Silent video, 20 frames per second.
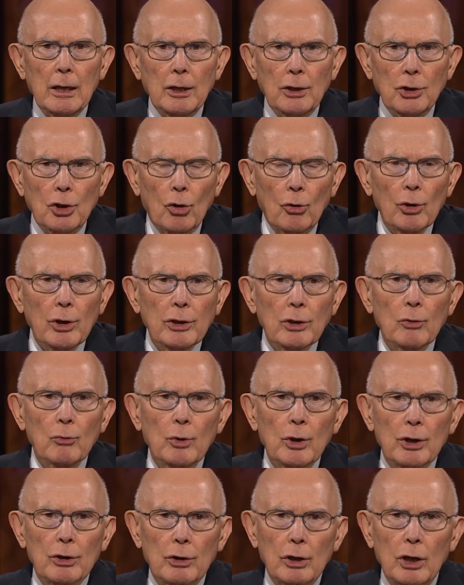Knowing that
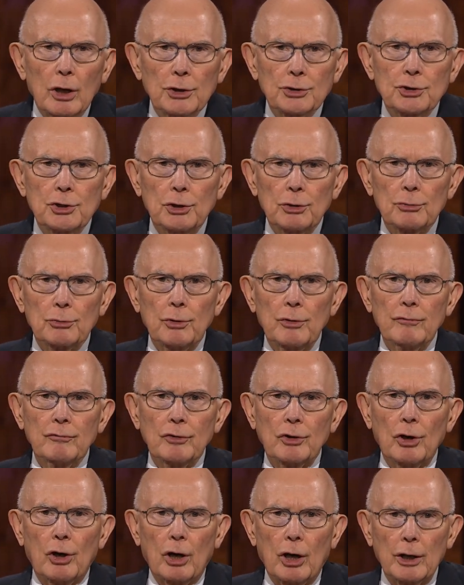we are all children
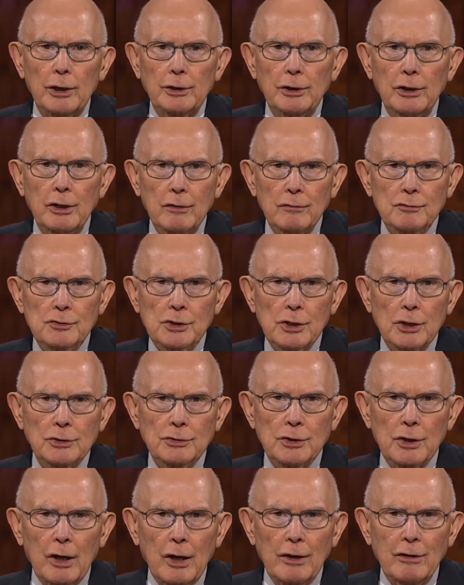of God gives
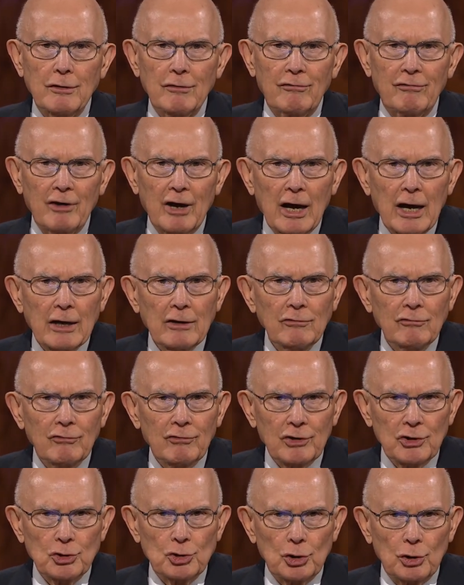us a divine
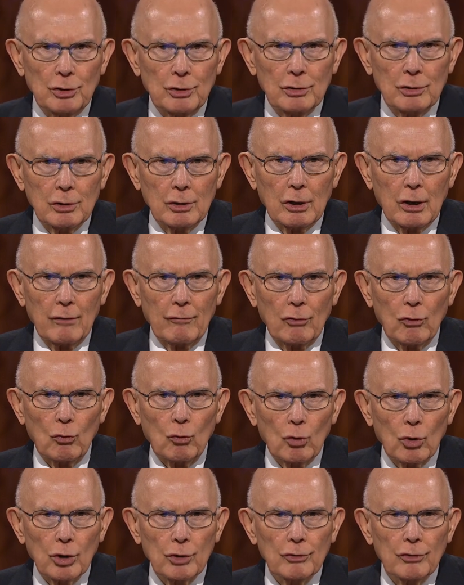vision of the
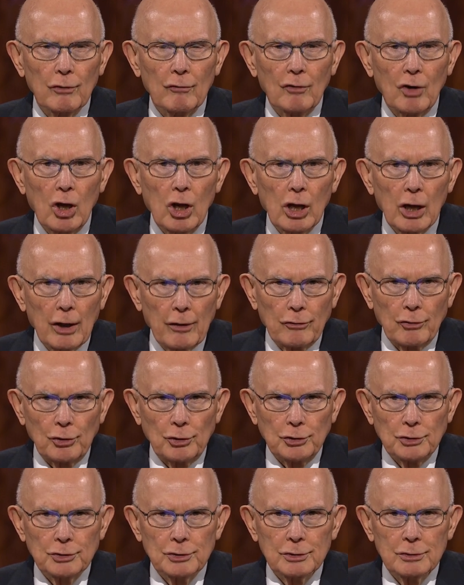worth of all
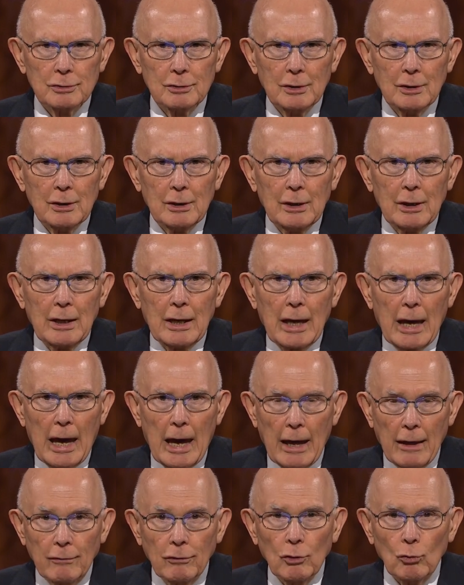others
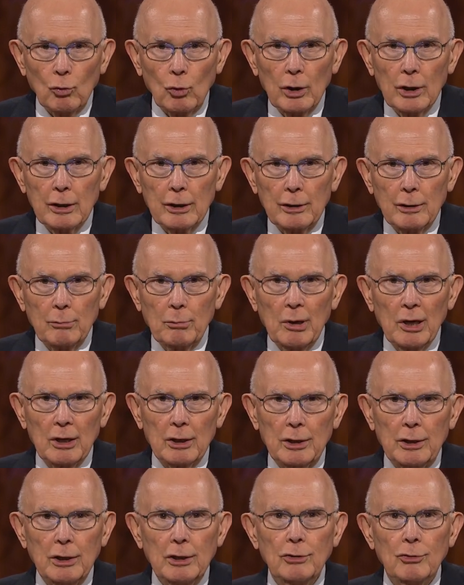and the will and
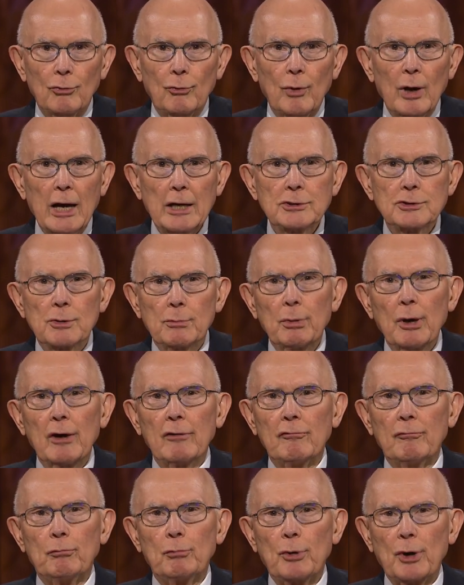ability to rise
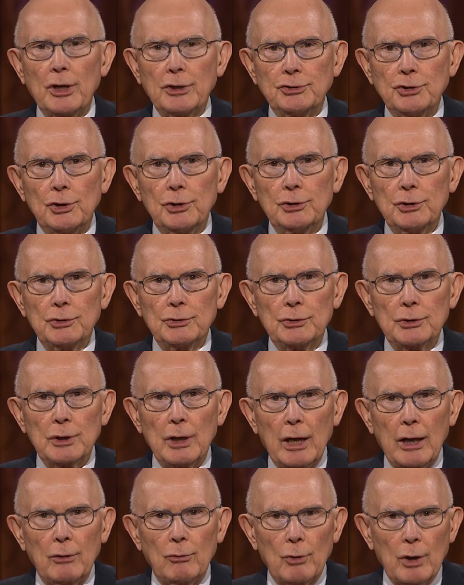above prejudice
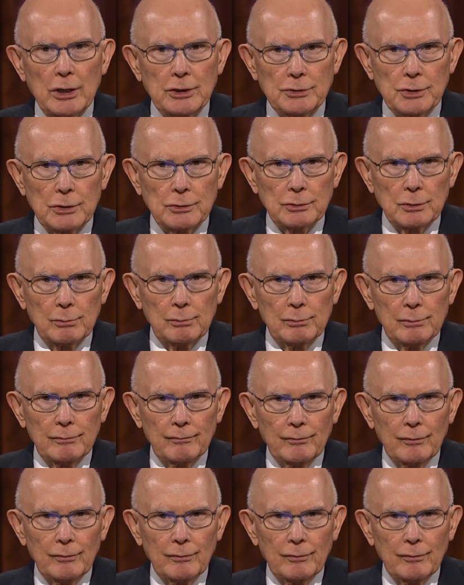and racism.